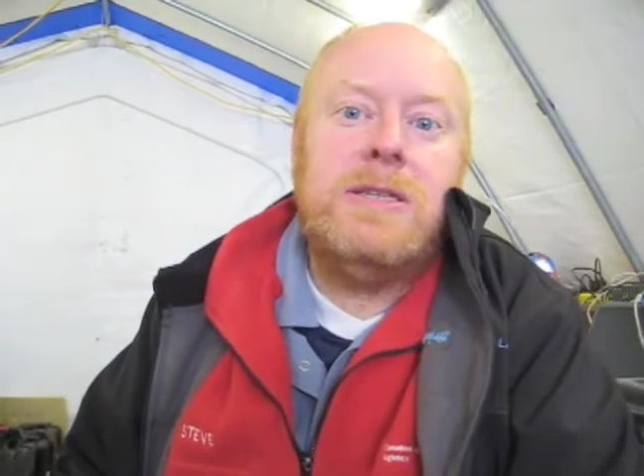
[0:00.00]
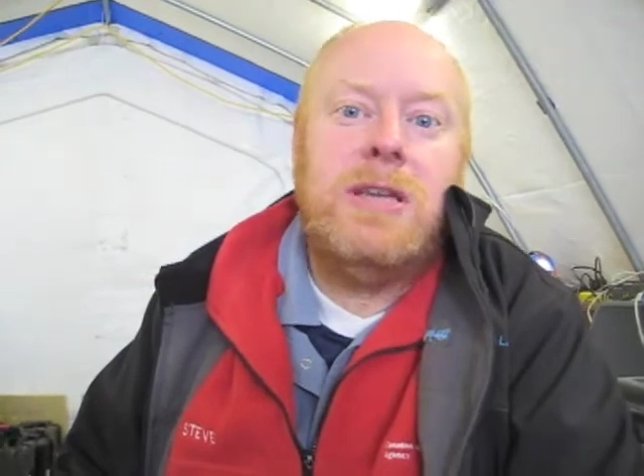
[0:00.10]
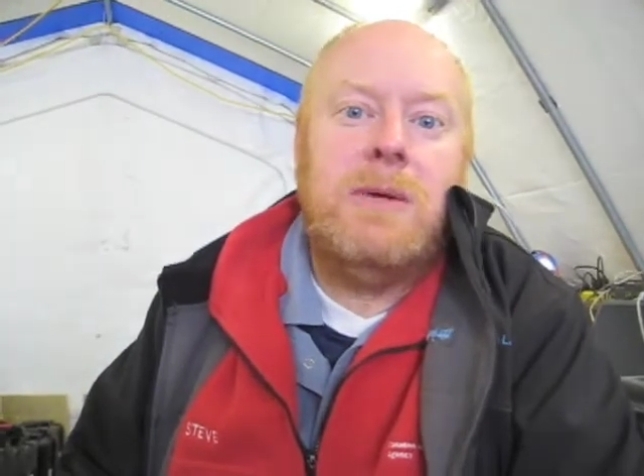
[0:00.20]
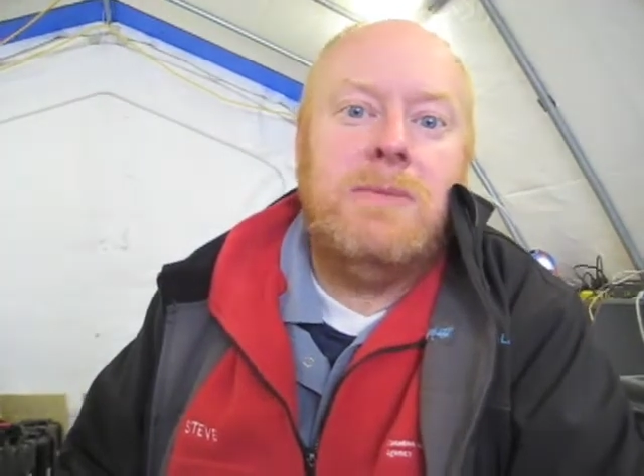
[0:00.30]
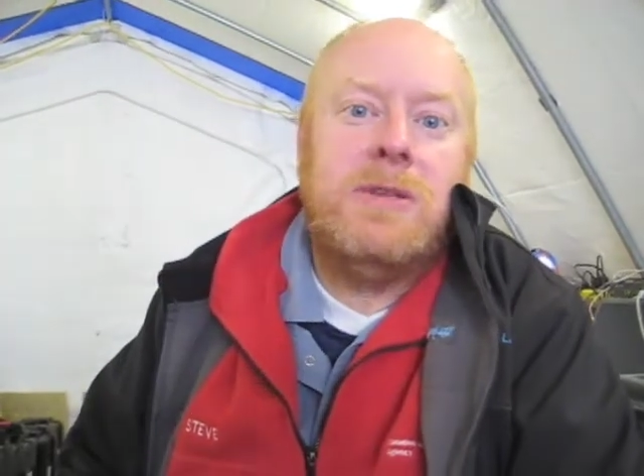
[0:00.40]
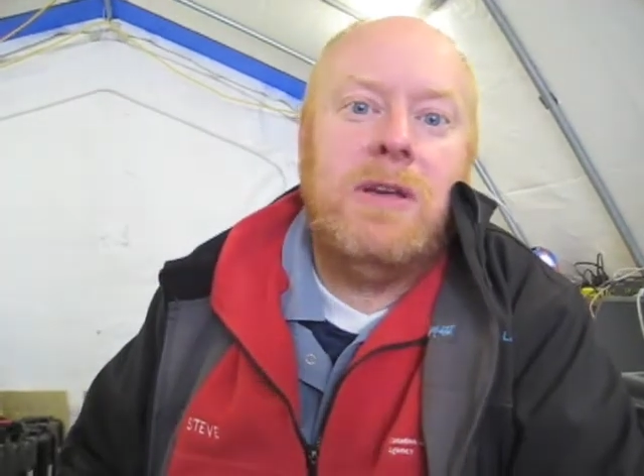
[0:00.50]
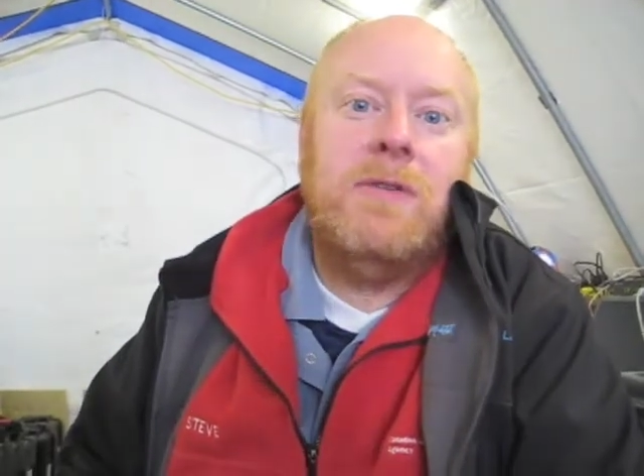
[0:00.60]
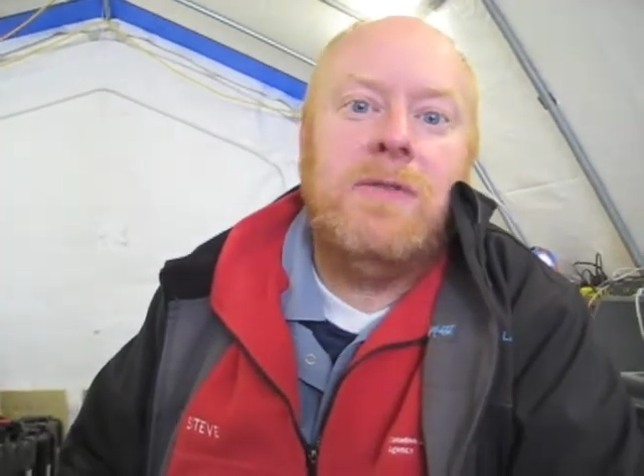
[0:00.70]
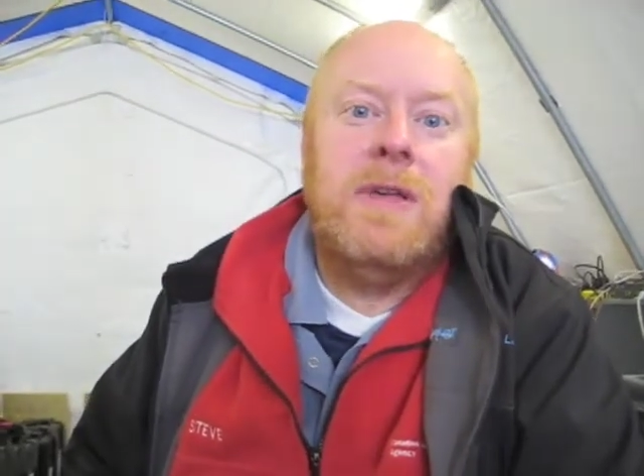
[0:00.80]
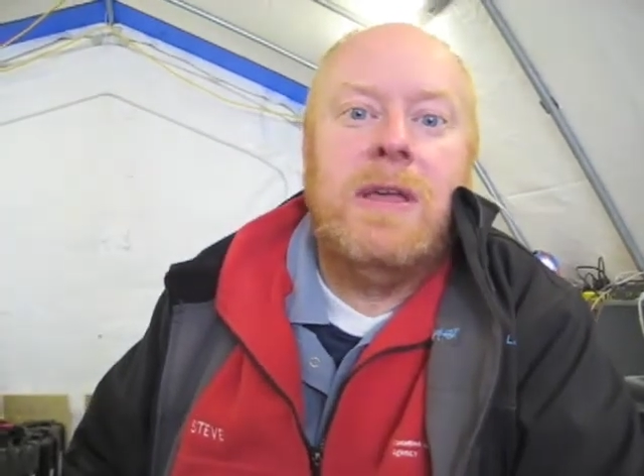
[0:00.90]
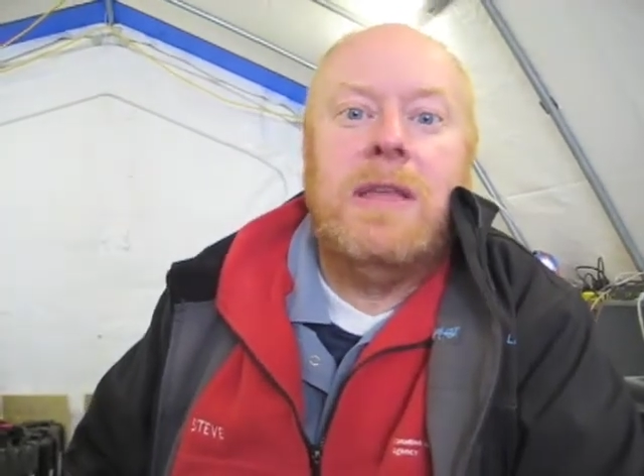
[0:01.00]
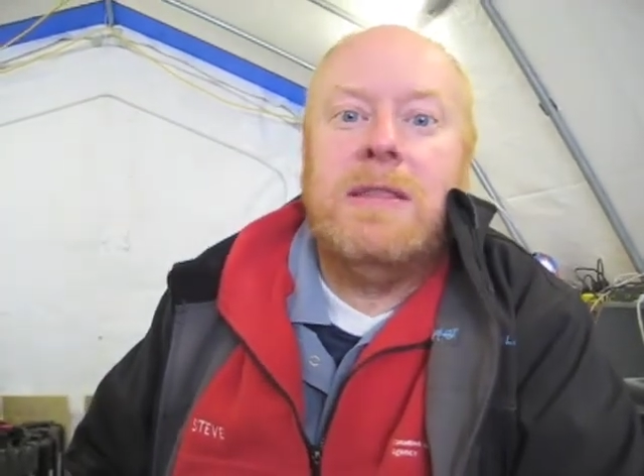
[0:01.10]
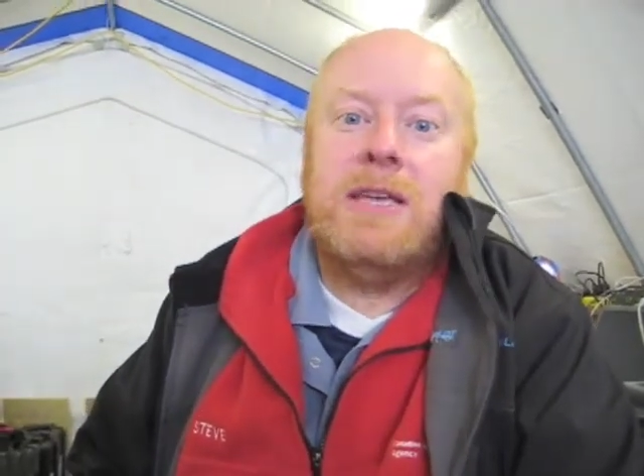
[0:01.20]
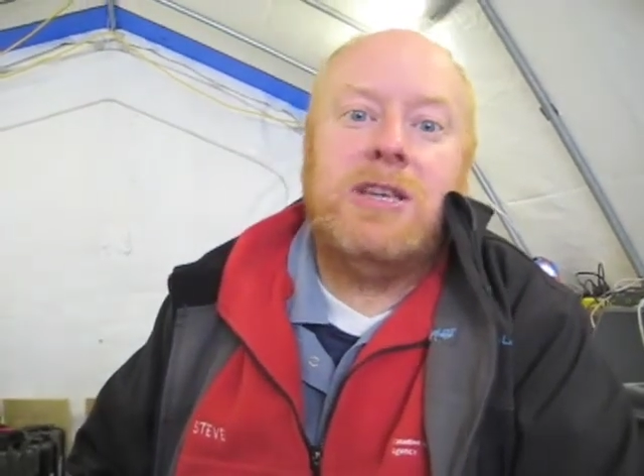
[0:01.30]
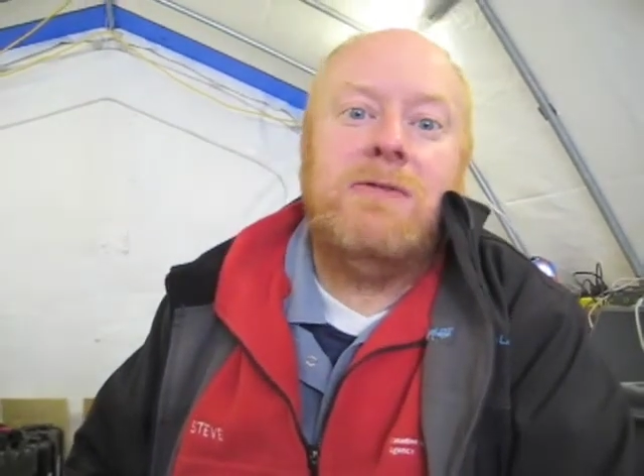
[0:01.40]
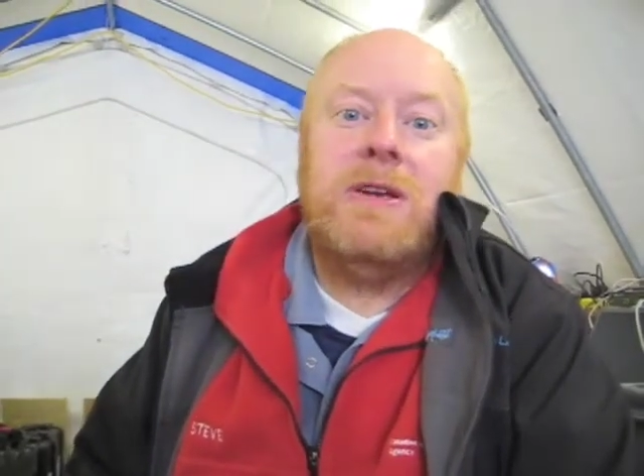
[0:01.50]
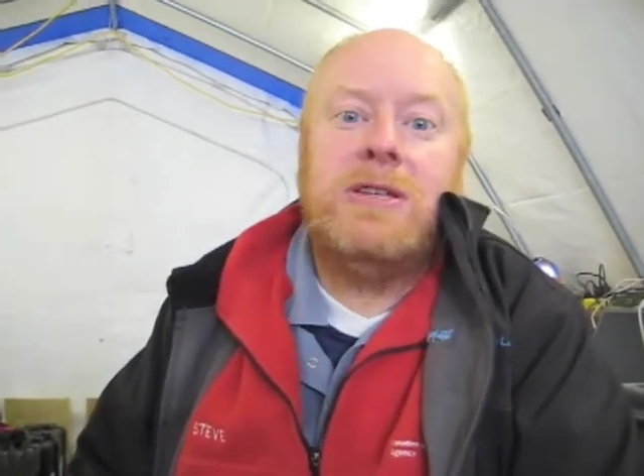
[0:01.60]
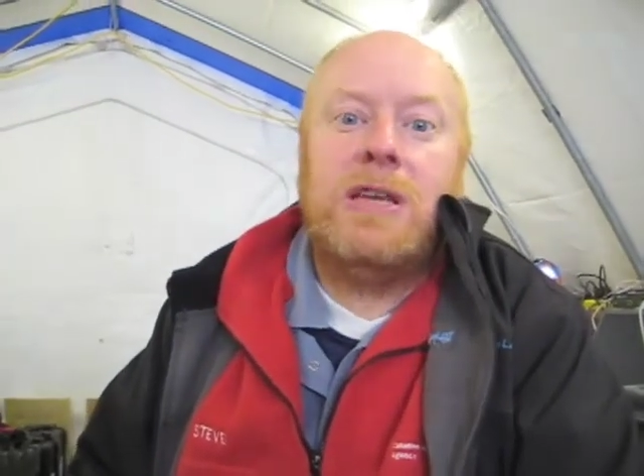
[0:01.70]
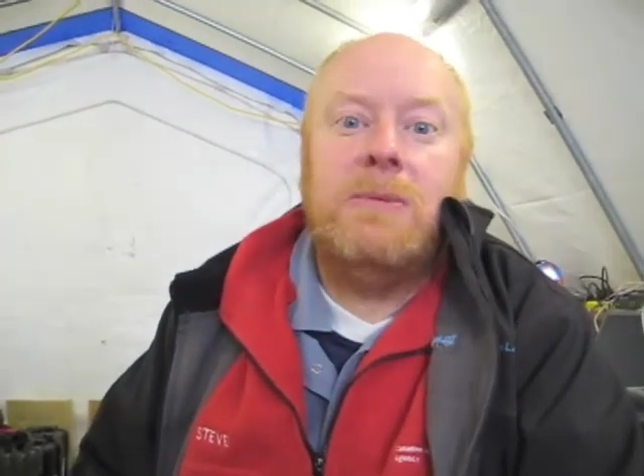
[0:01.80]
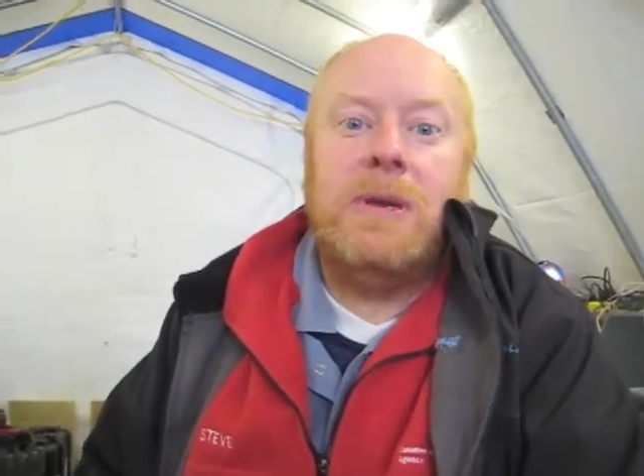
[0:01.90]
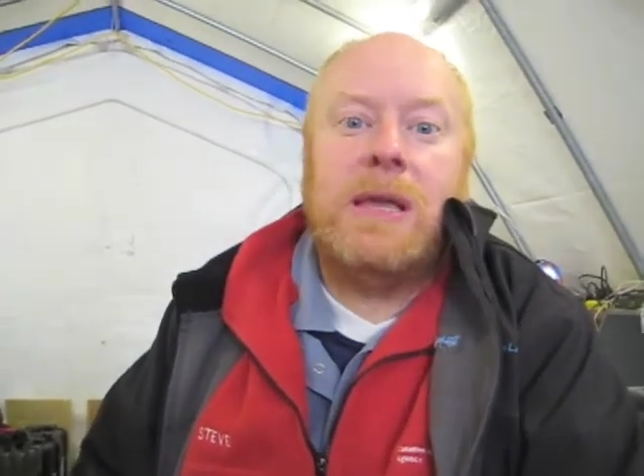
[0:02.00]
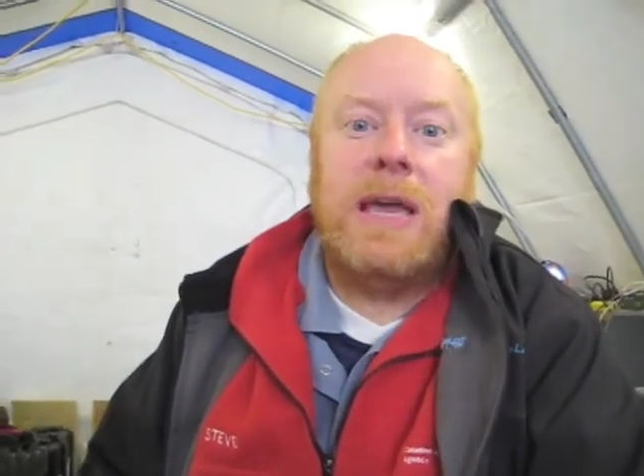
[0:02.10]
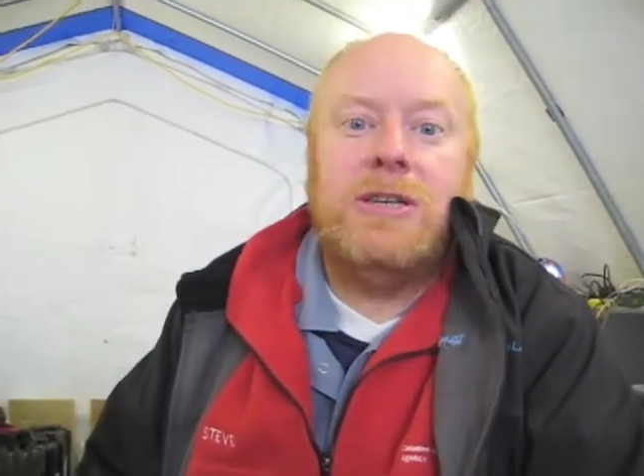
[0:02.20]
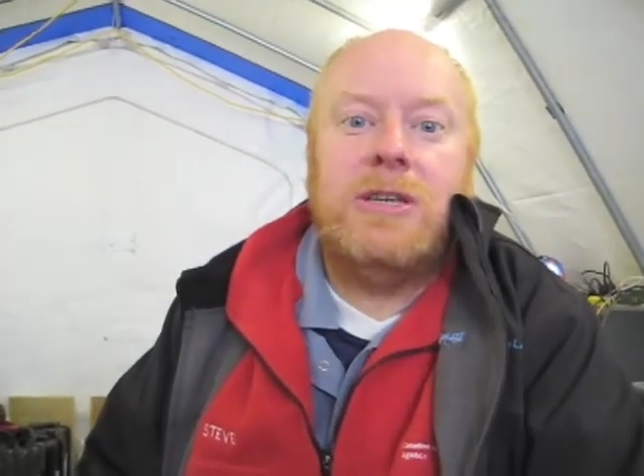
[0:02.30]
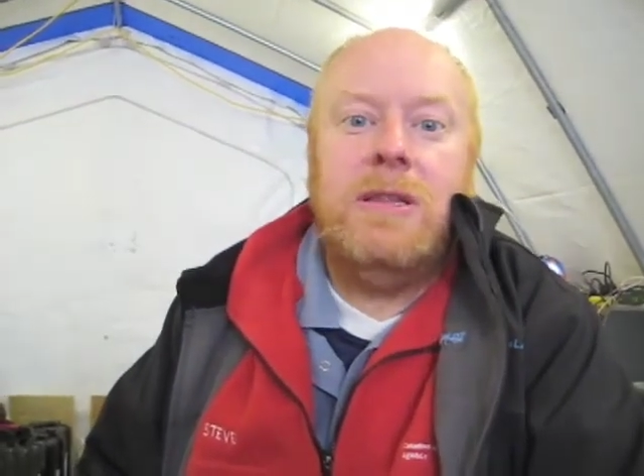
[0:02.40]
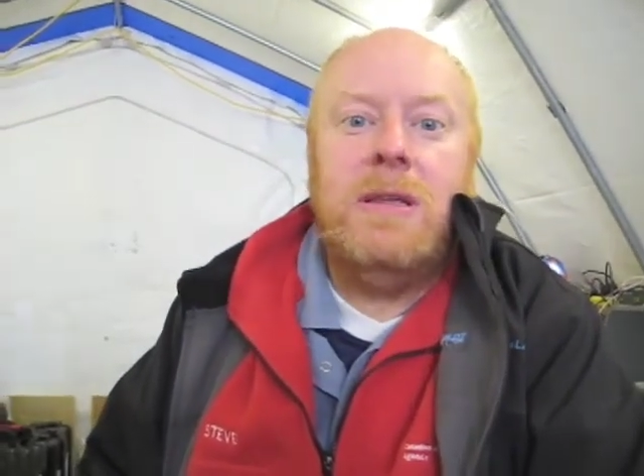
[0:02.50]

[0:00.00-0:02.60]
in terms of next generation communication.